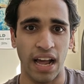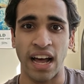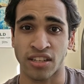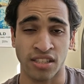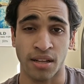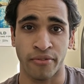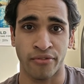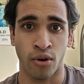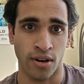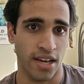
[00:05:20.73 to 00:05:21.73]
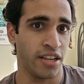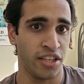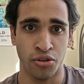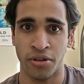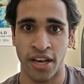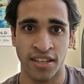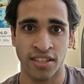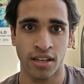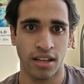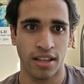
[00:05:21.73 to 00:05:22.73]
as I said before, in a unit,